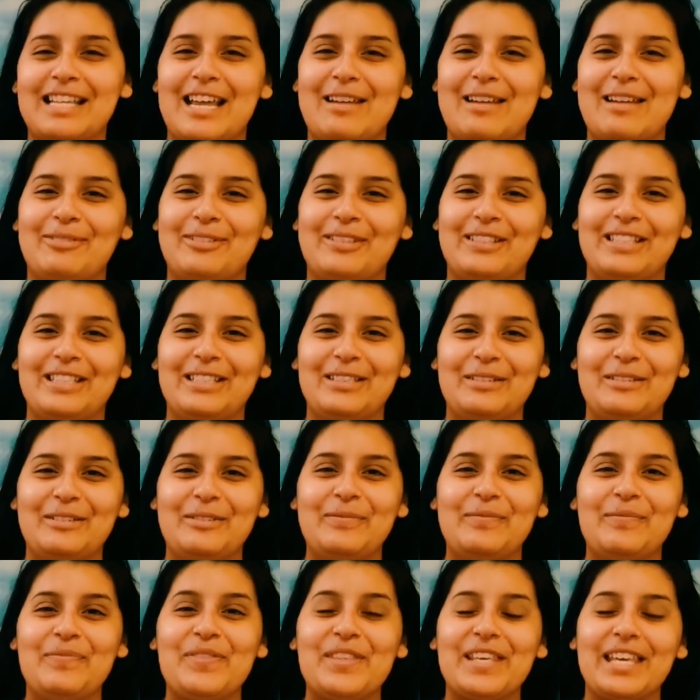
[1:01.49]
was able
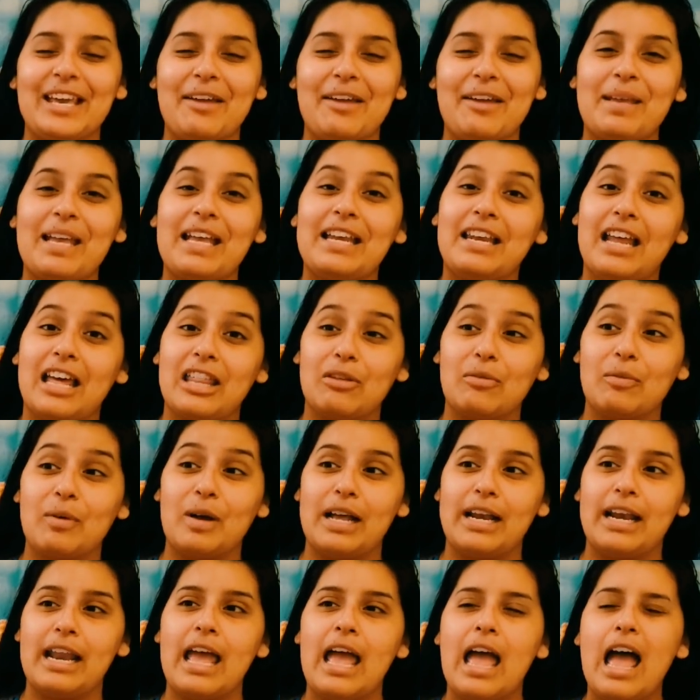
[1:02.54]
to get me another
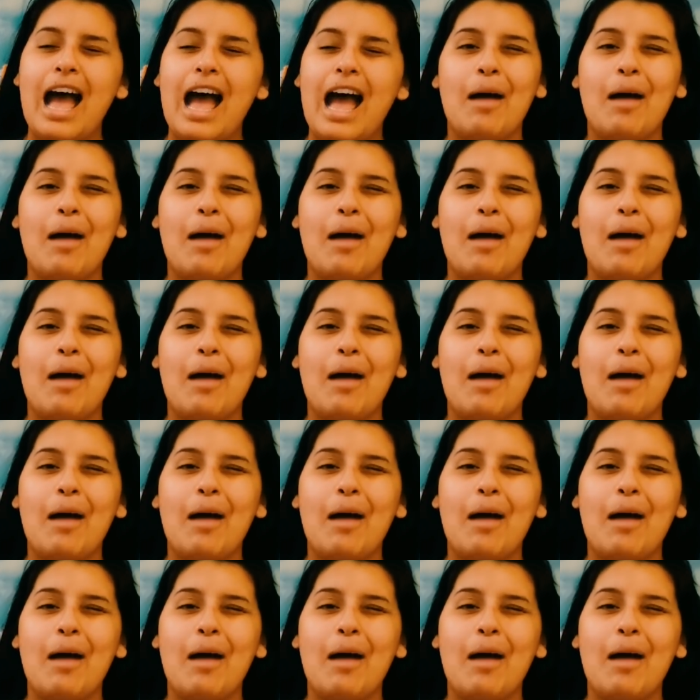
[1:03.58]
one.